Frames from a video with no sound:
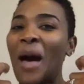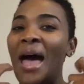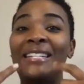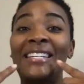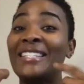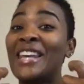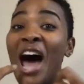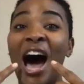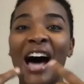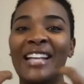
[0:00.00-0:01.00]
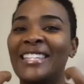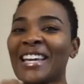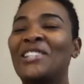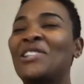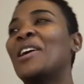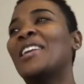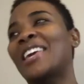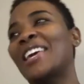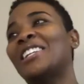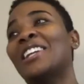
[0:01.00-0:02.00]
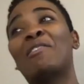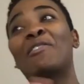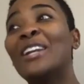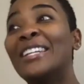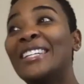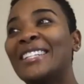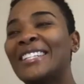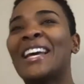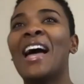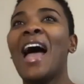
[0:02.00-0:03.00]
I did not enjoy the kitchen. I really didn't.